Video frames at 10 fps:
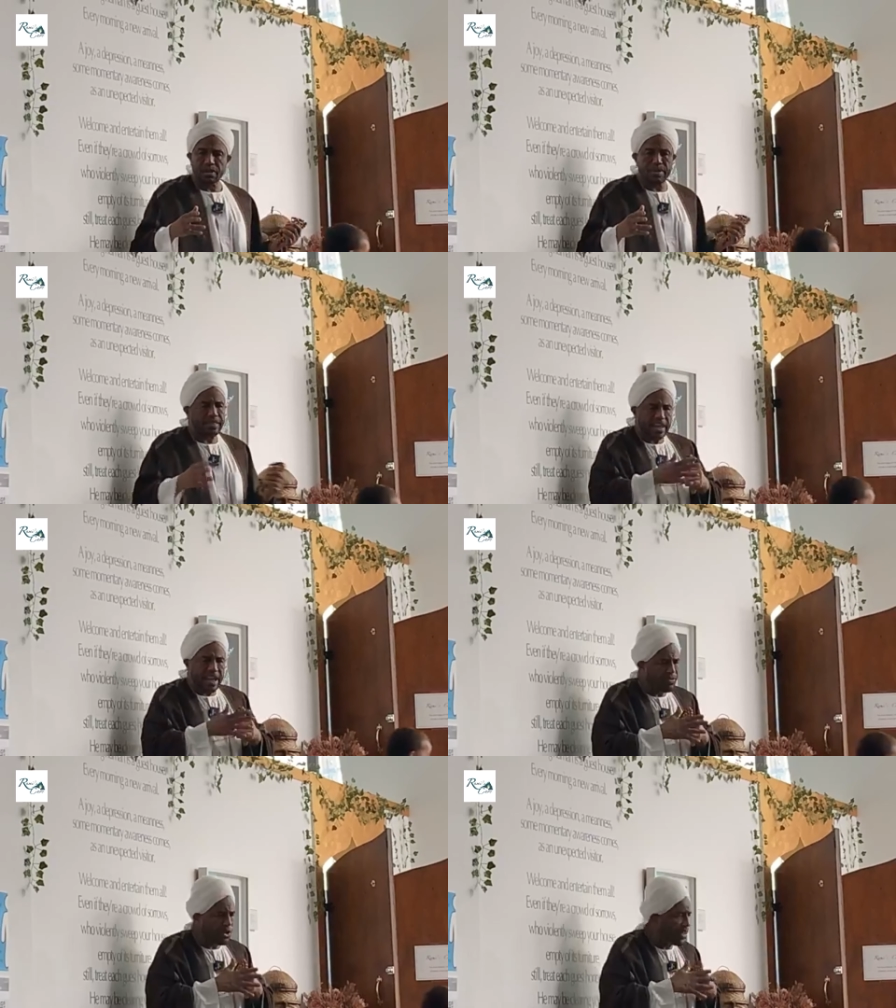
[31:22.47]
Maybe they
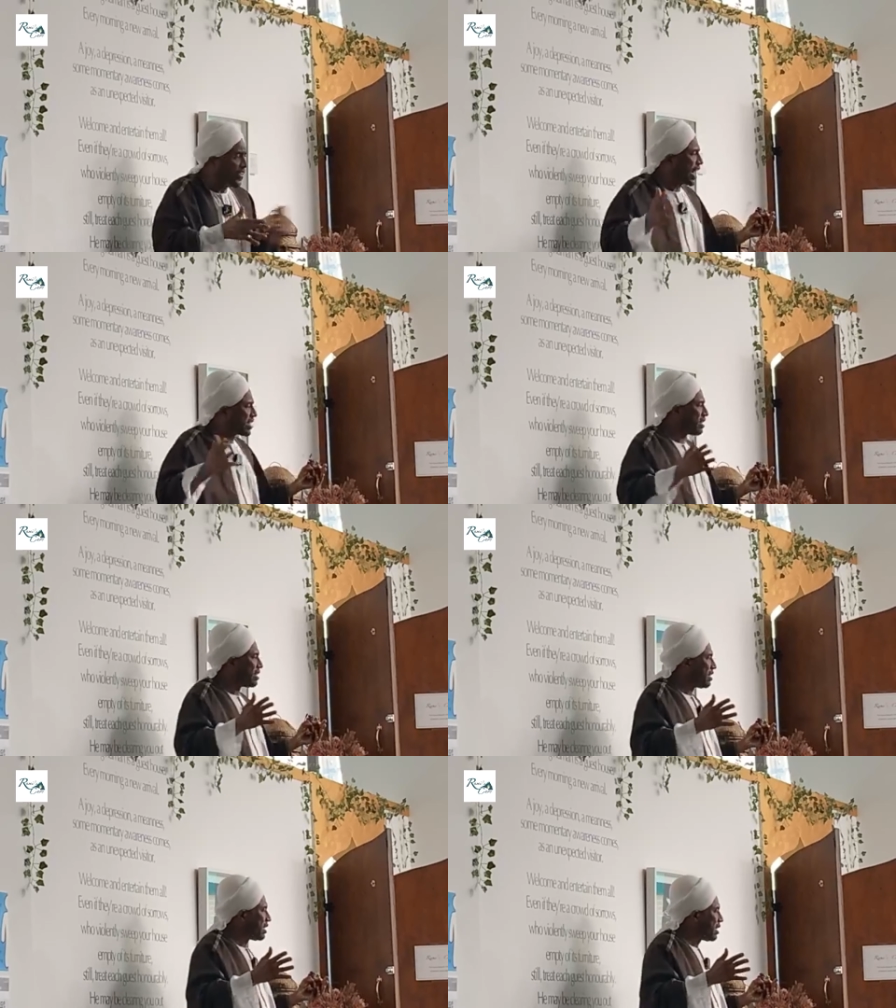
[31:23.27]
gave you difficulty.
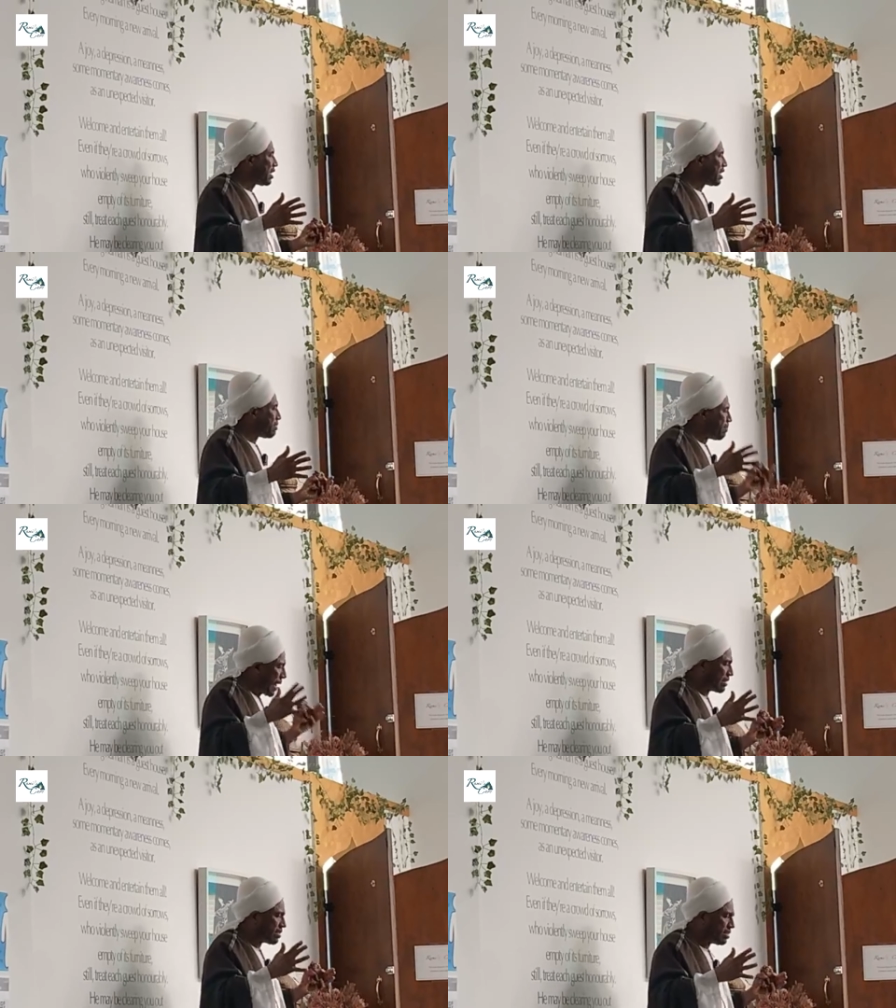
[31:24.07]

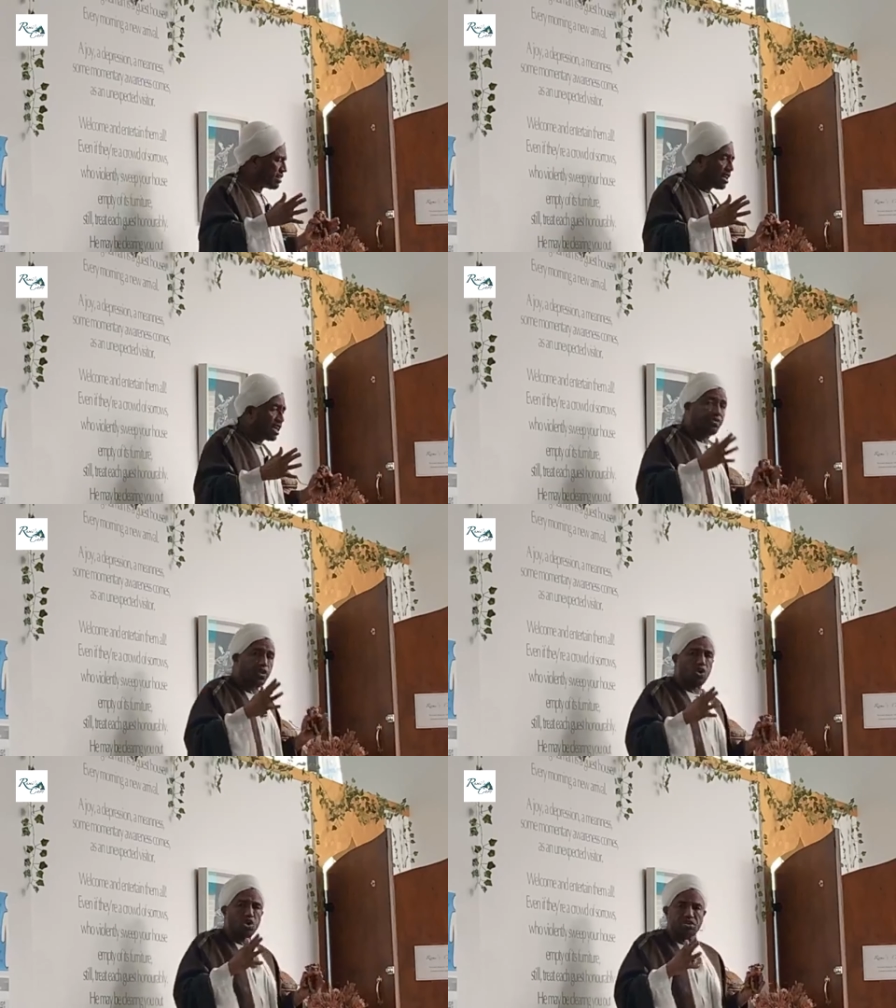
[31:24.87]
But it's
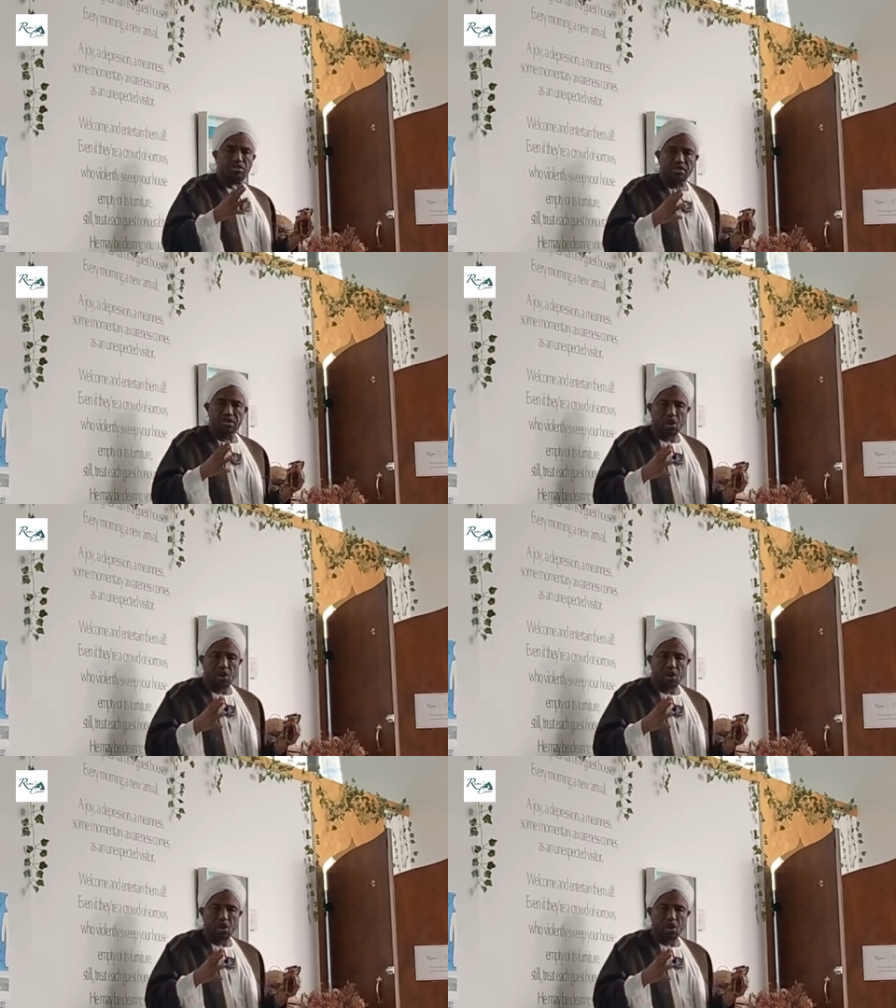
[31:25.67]
for good.